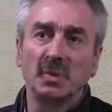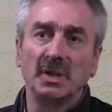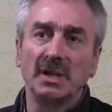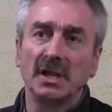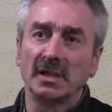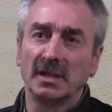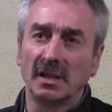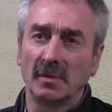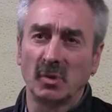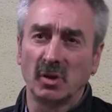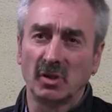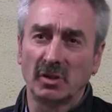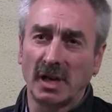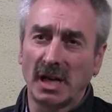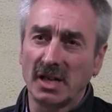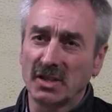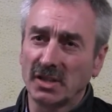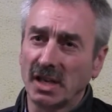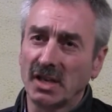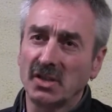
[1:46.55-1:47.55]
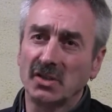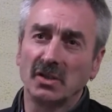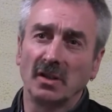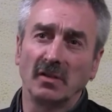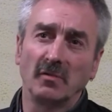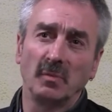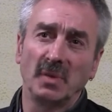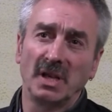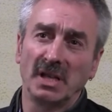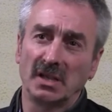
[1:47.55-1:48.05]
be a democratization
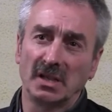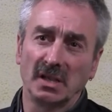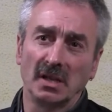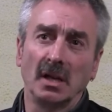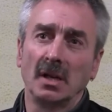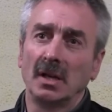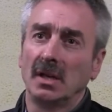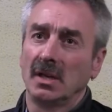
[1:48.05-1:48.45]
of media,